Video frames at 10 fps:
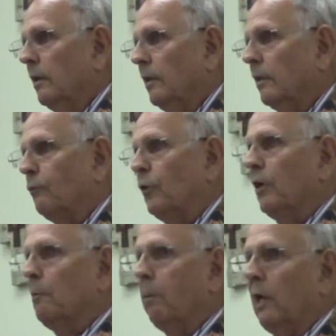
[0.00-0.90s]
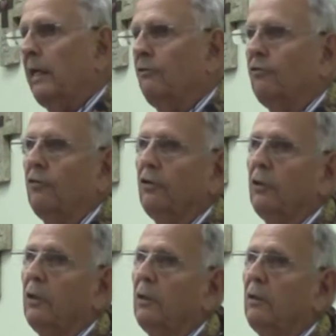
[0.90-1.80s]
If we are blessed,
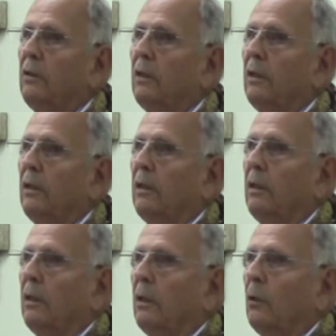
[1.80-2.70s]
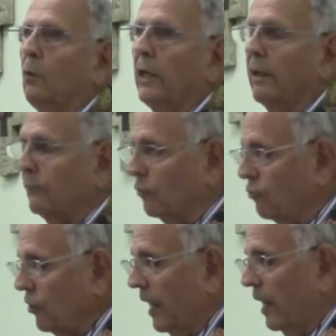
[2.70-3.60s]
we have to
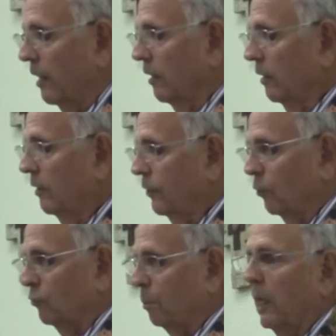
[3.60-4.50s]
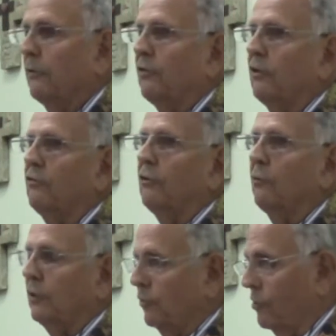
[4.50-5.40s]
share those blessings in
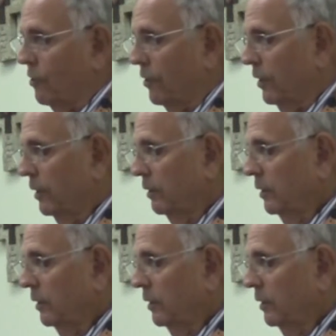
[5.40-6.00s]
return.